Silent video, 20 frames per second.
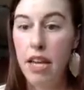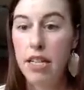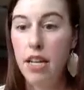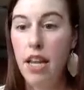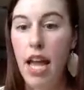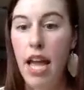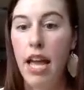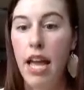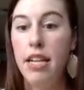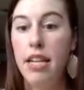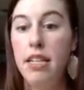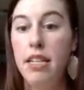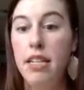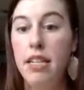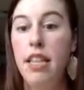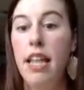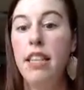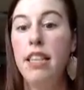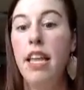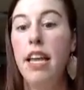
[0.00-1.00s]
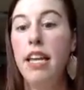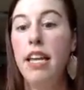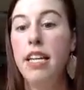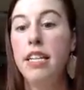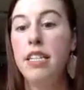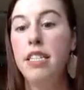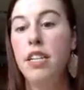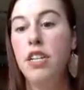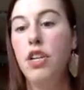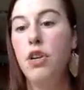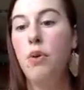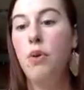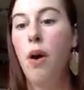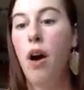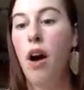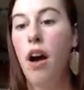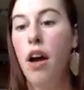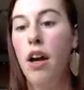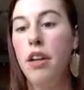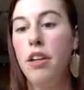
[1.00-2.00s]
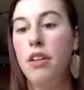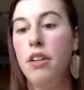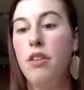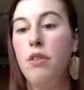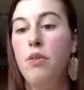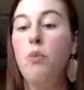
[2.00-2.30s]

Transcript: and then they continue on,